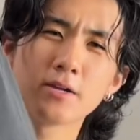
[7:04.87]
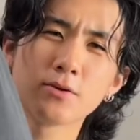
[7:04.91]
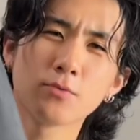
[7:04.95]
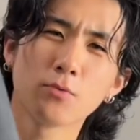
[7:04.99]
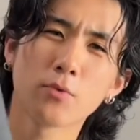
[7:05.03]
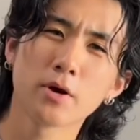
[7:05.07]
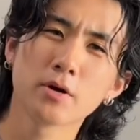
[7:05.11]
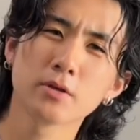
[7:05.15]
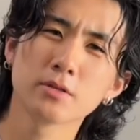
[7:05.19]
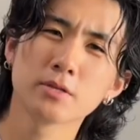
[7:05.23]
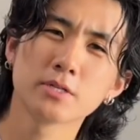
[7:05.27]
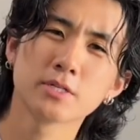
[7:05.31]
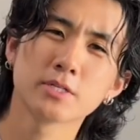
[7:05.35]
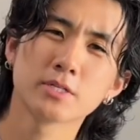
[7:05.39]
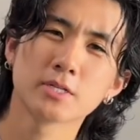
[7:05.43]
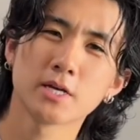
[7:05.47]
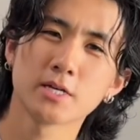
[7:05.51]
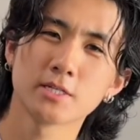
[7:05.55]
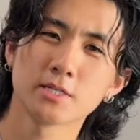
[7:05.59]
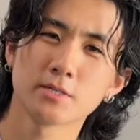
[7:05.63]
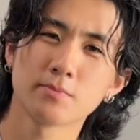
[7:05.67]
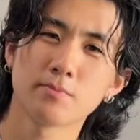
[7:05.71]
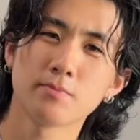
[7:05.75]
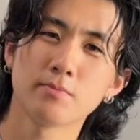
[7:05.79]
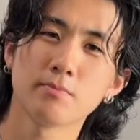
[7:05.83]
wear this
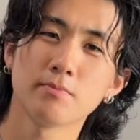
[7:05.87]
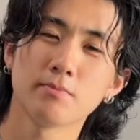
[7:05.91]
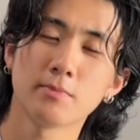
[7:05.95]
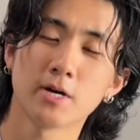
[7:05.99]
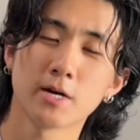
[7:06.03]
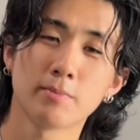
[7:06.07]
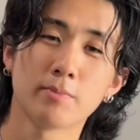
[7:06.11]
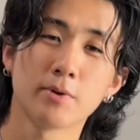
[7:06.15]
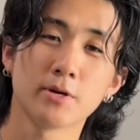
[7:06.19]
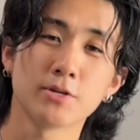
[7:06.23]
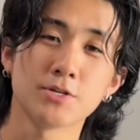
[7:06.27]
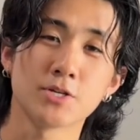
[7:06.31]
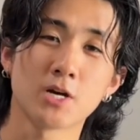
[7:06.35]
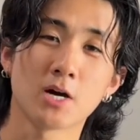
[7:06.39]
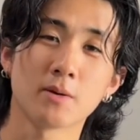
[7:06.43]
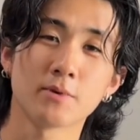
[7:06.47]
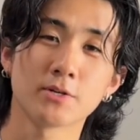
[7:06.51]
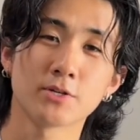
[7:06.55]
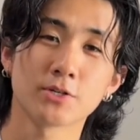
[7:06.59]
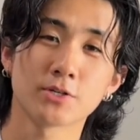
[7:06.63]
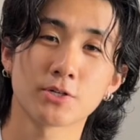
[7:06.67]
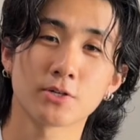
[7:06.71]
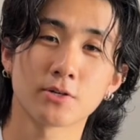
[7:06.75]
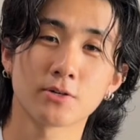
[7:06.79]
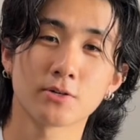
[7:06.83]
as my pajama
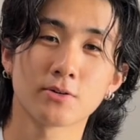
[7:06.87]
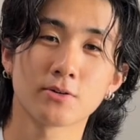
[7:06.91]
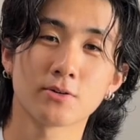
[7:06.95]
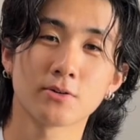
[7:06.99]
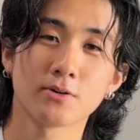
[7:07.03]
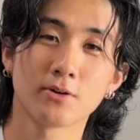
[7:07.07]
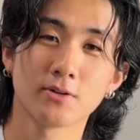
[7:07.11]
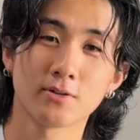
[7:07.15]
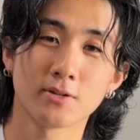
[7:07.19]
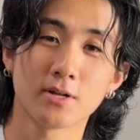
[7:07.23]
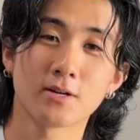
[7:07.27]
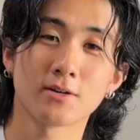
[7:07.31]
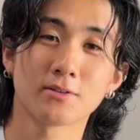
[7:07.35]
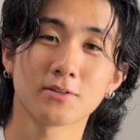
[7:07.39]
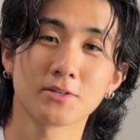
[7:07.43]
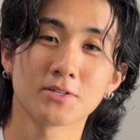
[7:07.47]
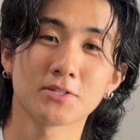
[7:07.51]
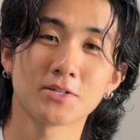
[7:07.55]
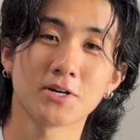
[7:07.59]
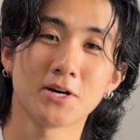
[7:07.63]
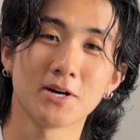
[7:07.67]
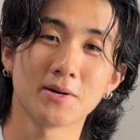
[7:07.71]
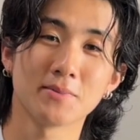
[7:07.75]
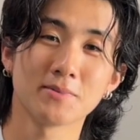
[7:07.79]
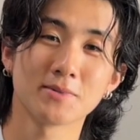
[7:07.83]
shirt a lot of the
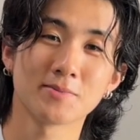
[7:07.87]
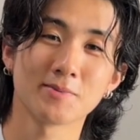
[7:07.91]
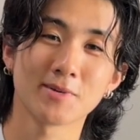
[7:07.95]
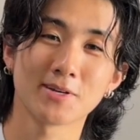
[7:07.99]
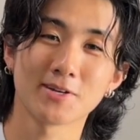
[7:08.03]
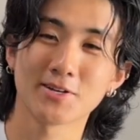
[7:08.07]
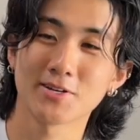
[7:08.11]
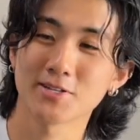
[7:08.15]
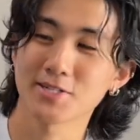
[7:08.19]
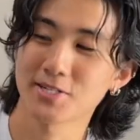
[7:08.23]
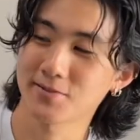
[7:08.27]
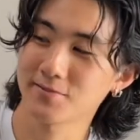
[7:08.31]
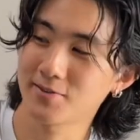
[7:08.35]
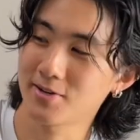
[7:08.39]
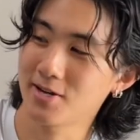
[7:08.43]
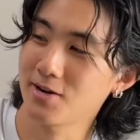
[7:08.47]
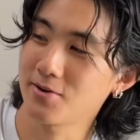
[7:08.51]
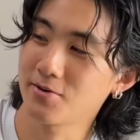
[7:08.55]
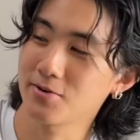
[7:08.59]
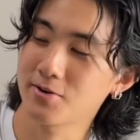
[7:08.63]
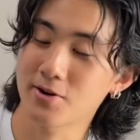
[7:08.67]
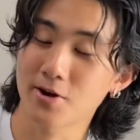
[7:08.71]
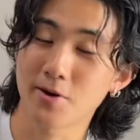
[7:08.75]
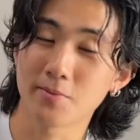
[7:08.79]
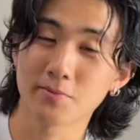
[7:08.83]
times because of how
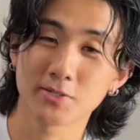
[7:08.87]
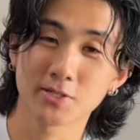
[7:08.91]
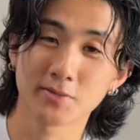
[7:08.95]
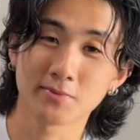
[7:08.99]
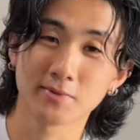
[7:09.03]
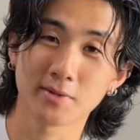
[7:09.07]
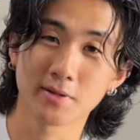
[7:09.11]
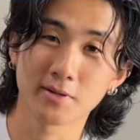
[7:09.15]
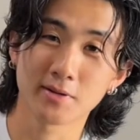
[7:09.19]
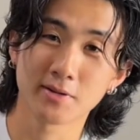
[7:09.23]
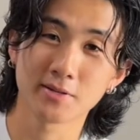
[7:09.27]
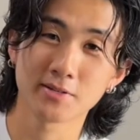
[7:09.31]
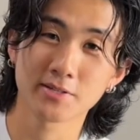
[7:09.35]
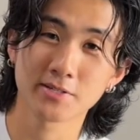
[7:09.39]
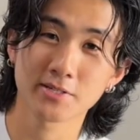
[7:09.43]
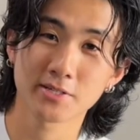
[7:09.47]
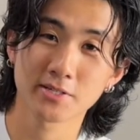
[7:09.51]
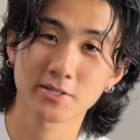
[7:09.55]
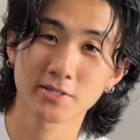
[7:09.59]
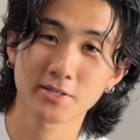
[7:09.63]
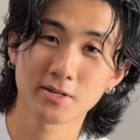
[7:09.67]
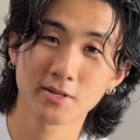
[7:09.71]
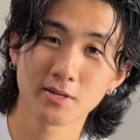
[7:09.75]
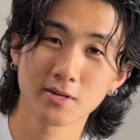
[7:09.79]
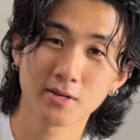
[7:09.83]
comfortable it is.
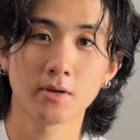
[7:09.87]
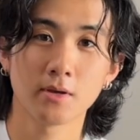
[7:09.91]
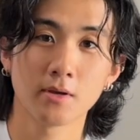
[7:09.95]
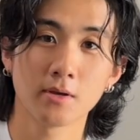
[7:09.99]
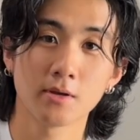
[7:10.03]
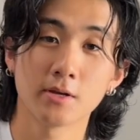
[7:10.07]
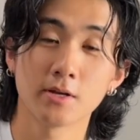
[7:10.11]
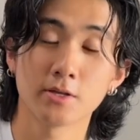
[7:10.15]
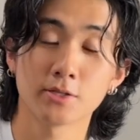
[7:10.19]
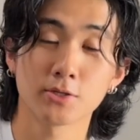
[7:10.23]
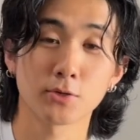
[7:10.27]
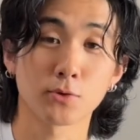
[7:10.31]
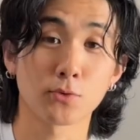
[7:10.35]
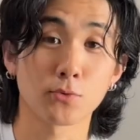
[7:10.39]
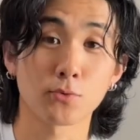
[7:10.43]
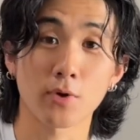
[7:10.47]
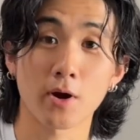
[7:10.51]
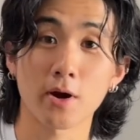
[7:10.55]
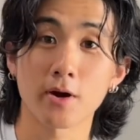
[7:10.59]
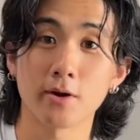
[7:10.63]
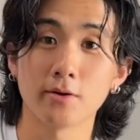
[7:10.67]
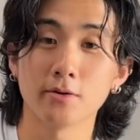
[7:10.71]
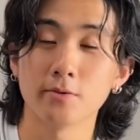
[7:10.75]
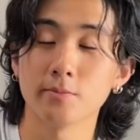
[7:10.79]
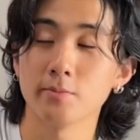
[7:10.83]
It's a
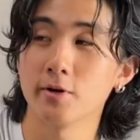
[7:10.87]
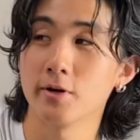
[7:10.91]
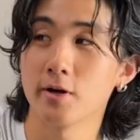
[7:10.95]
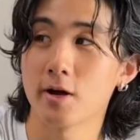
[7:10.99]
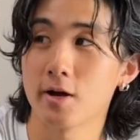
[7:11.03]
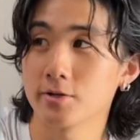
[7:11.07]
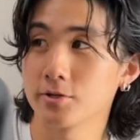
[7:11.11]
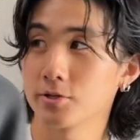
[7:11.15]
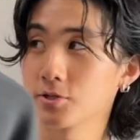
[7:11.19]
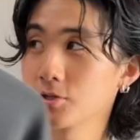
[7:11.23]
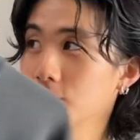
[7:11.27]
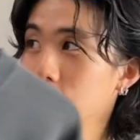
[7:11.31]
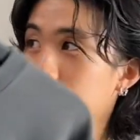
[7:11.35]
grail, but I just